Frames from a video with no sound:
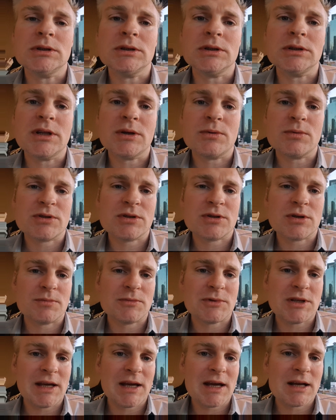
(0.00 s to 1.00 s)
Uh, there was
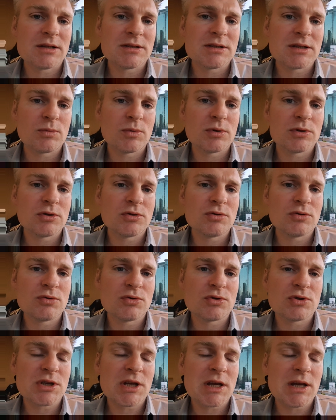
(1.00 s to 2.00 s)
something else I wanted
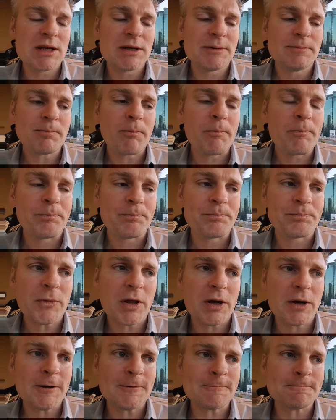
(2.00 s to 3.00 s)
to say.
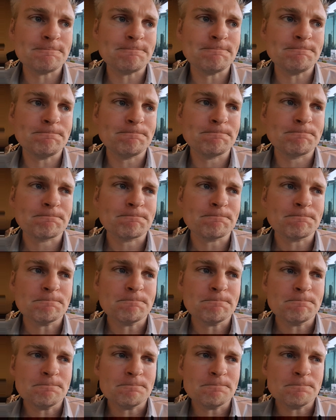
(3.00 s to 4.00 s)
Um,
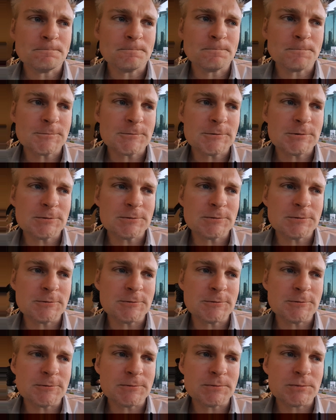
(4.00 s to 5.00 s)

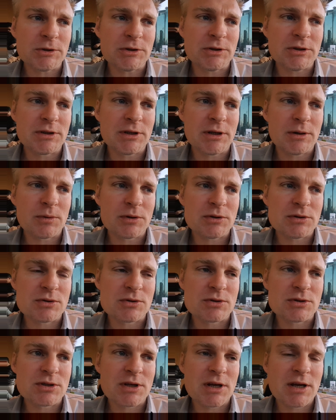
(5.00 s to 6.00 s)
um, what did I want
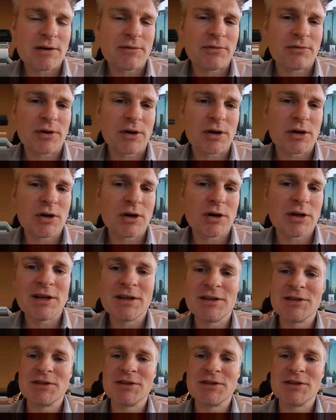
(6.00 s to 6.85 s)
to say? I forgot